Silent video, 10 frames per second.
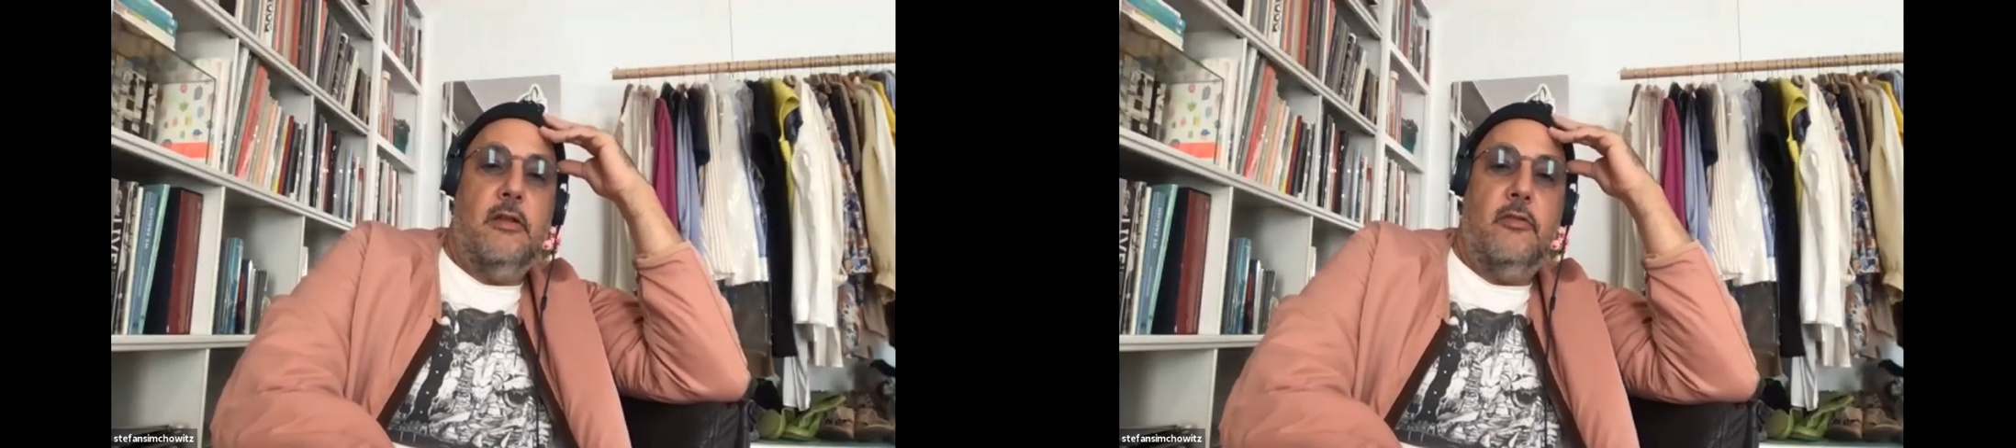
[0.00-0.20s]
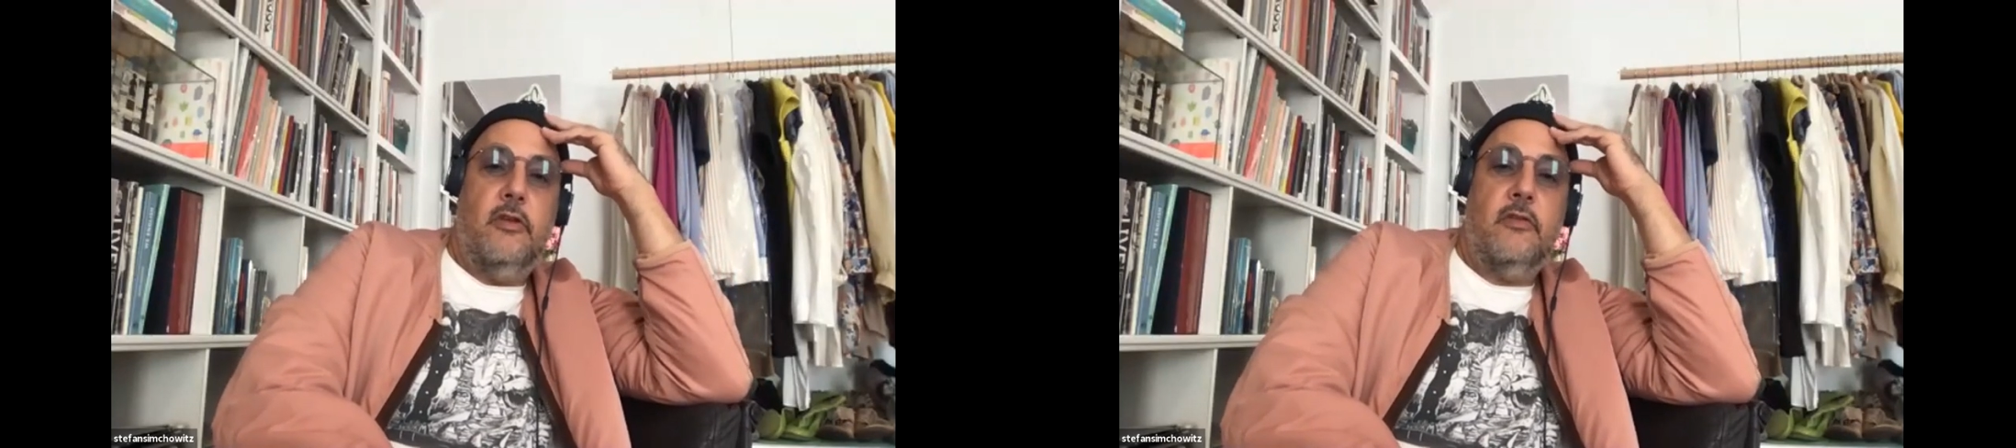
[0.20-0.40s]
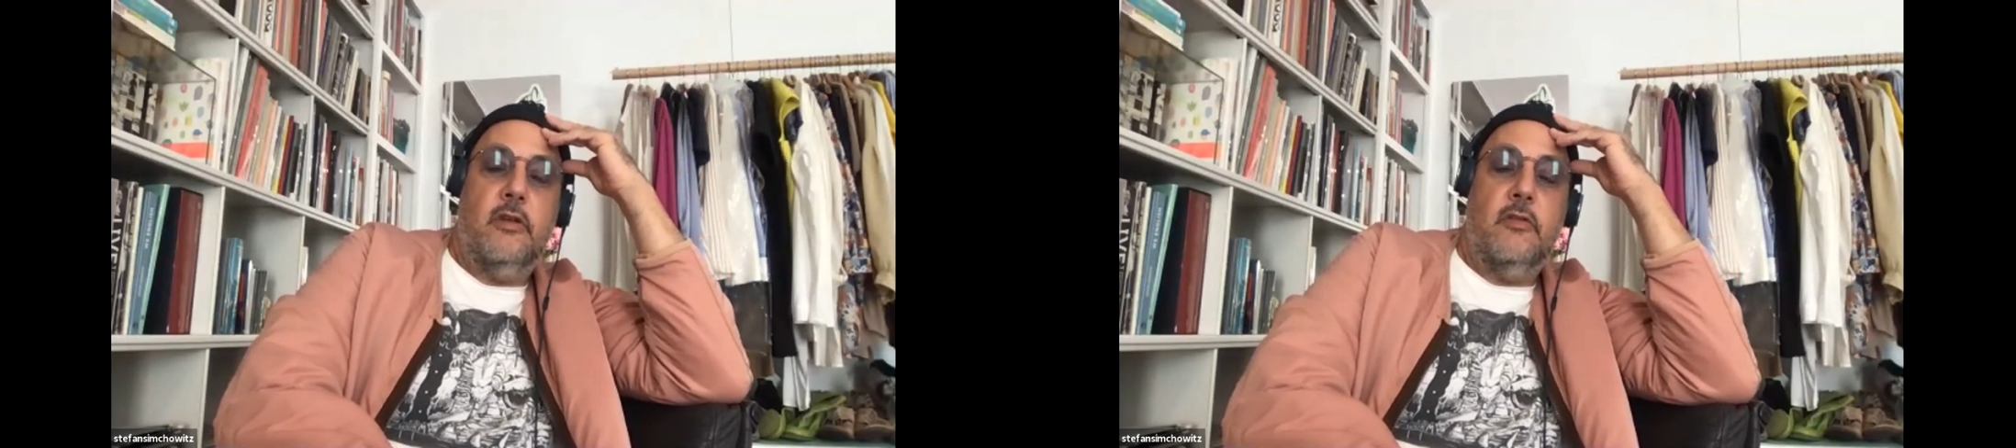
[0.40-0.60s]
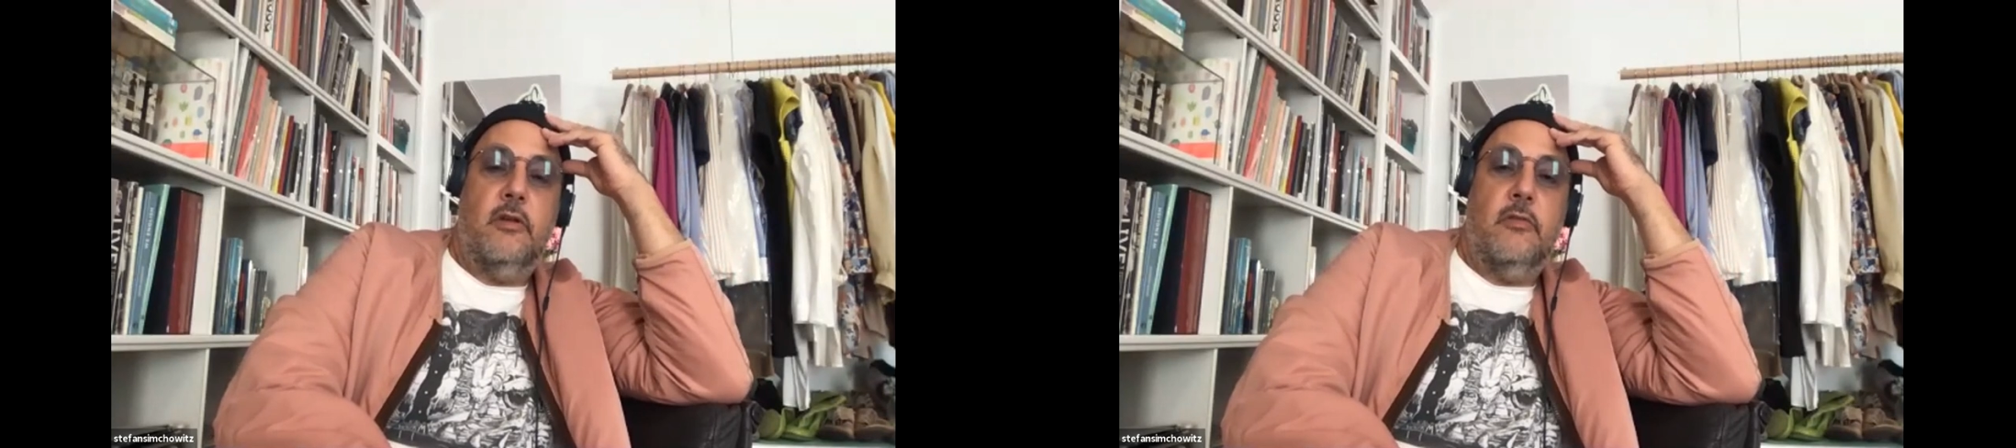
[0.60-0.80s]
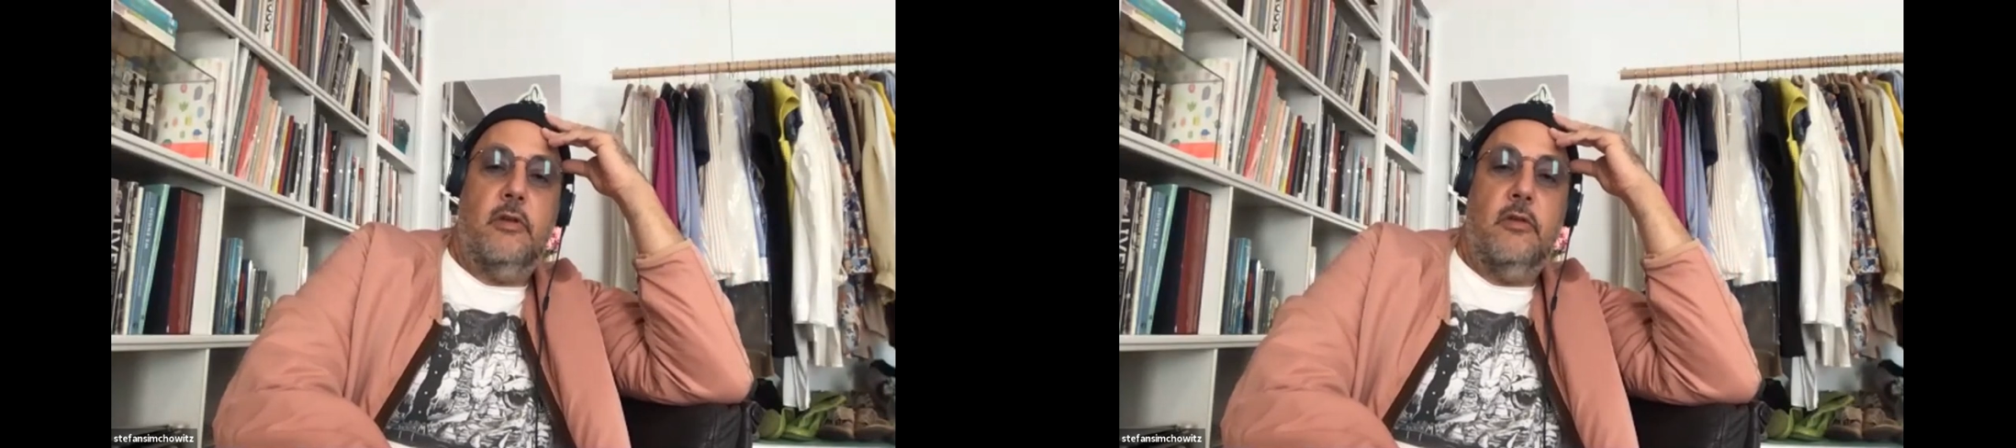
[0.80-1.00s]
logistics
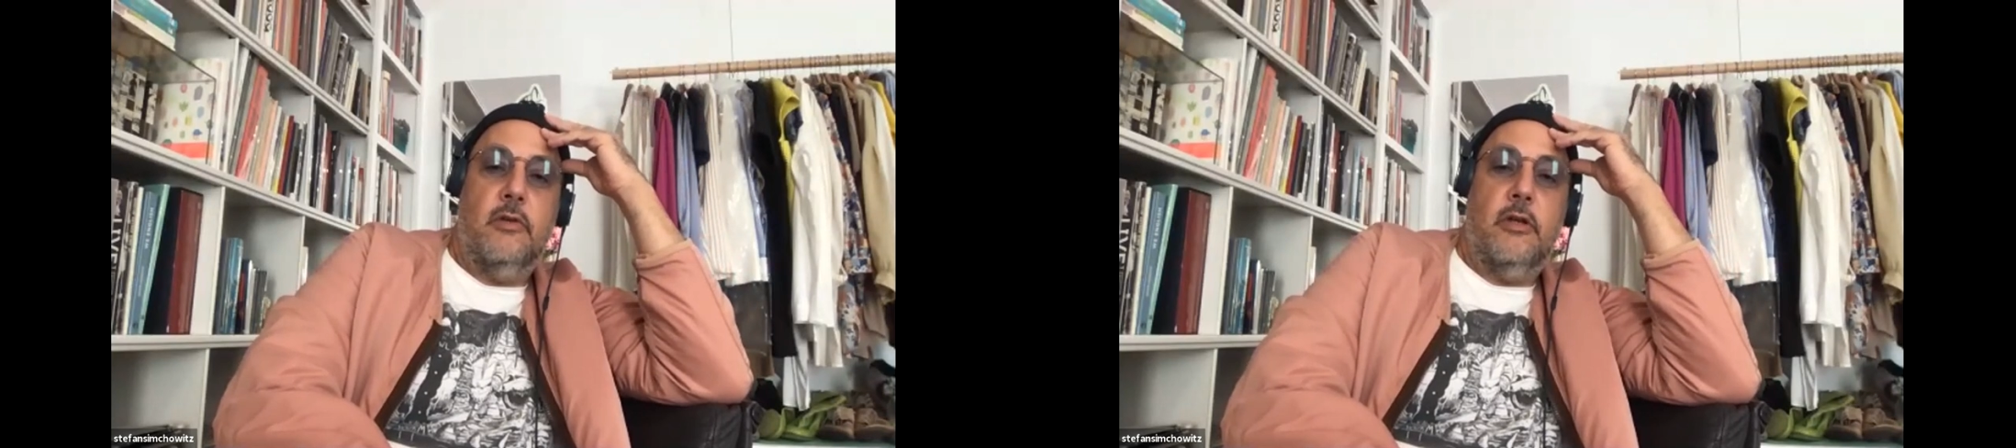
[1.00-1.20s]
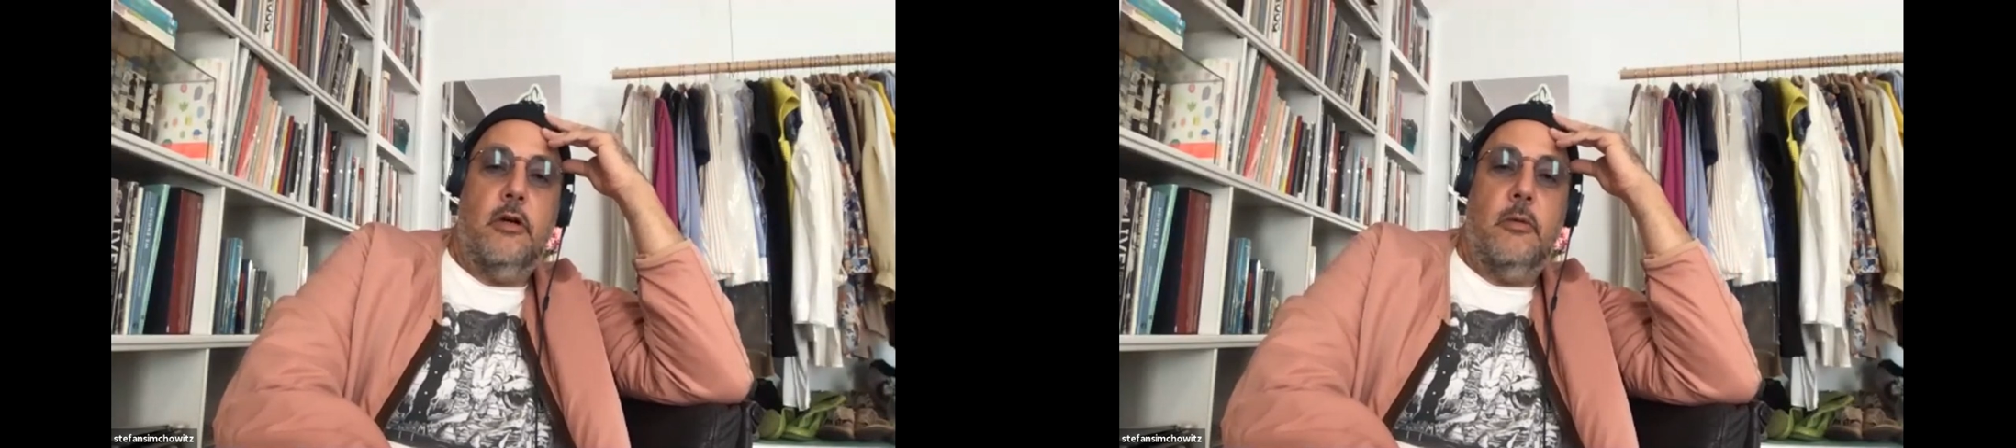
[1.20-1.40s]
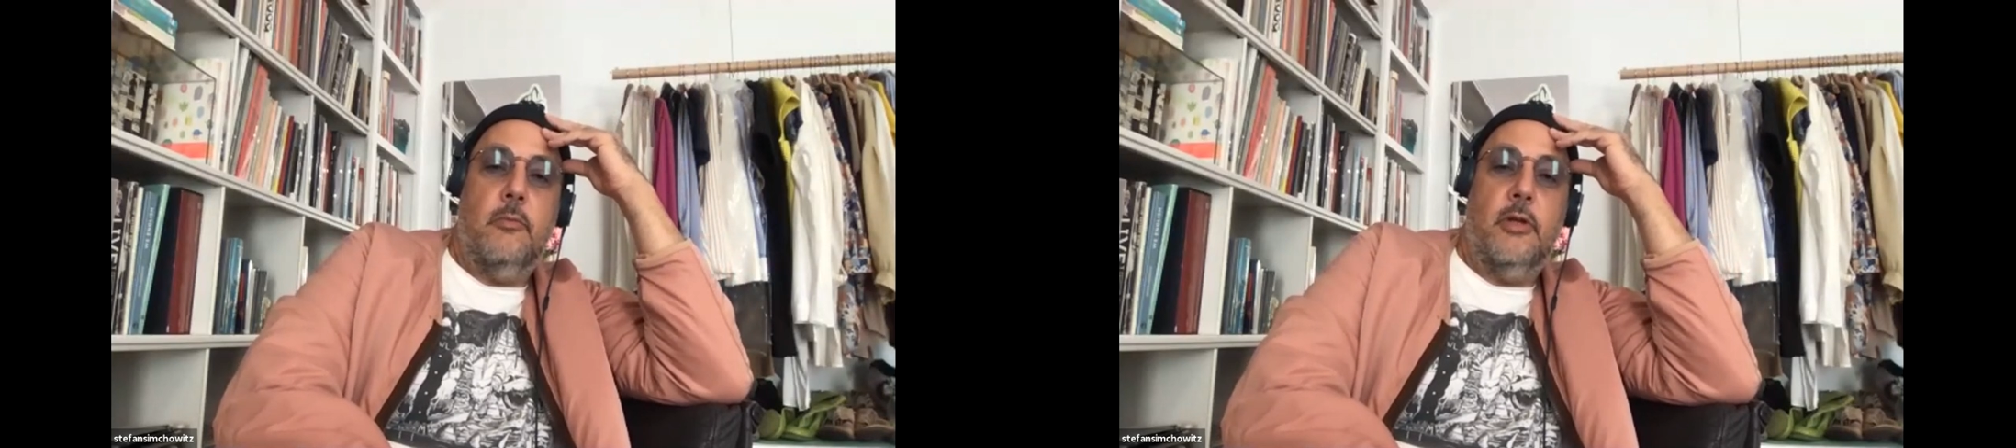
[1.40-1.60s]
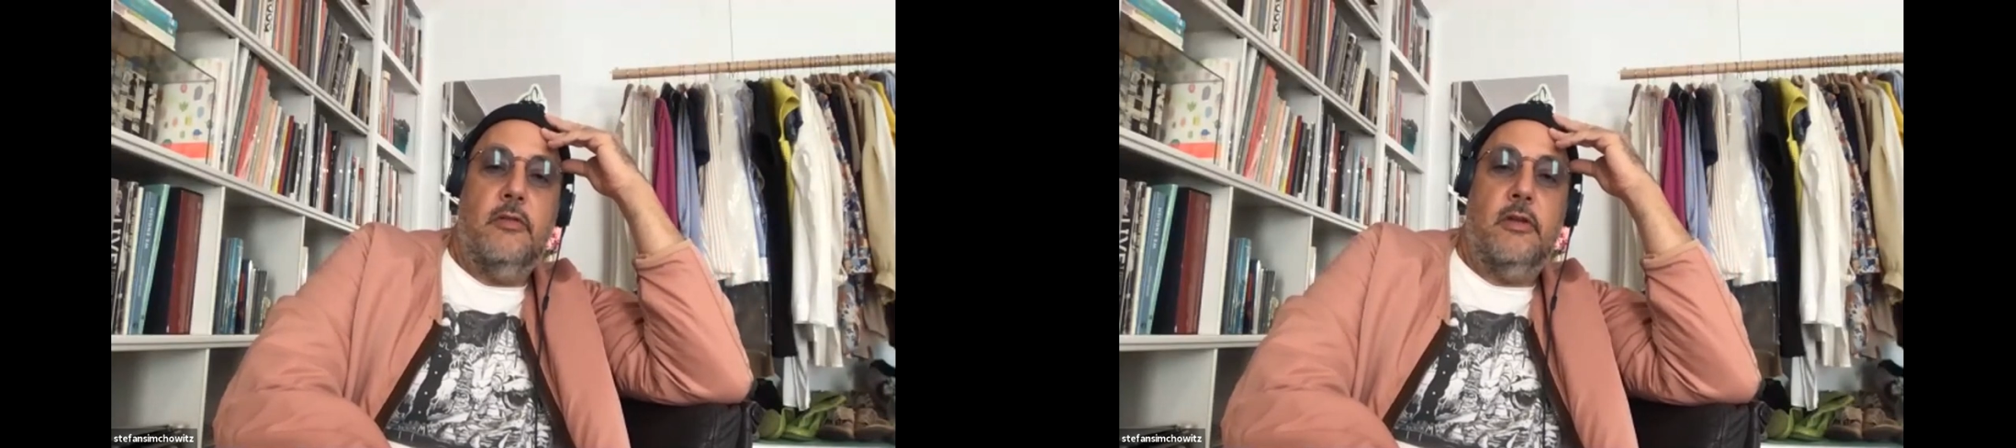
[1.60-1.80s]
of it is very complex.